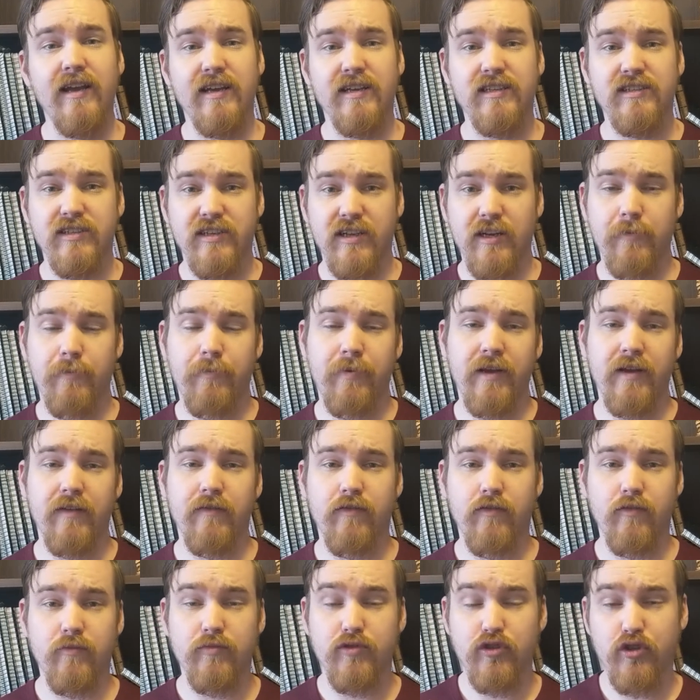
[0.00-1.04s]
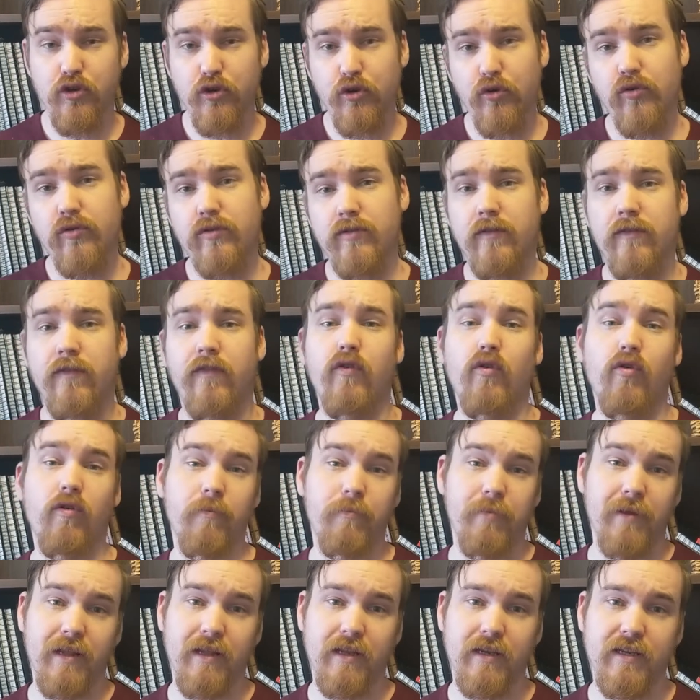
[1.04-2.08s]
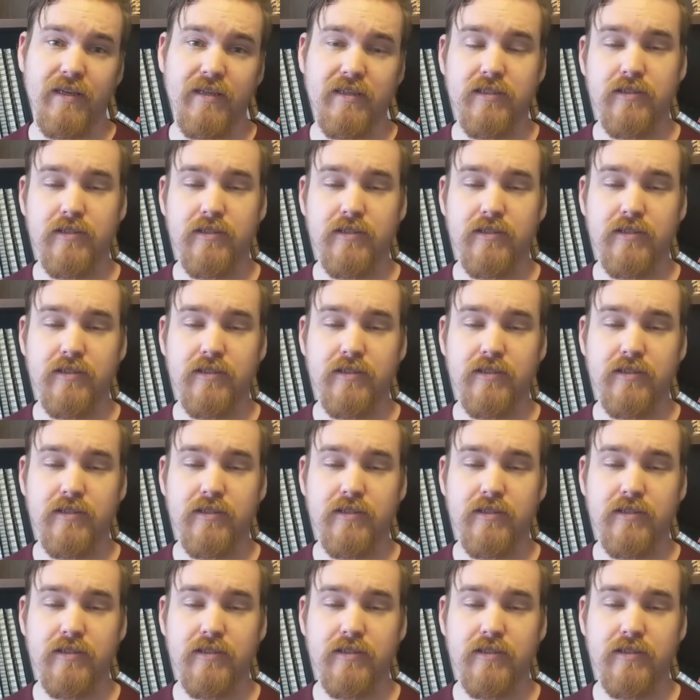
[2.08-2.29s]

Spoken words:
is you get to pick from 2 to 4 abilities.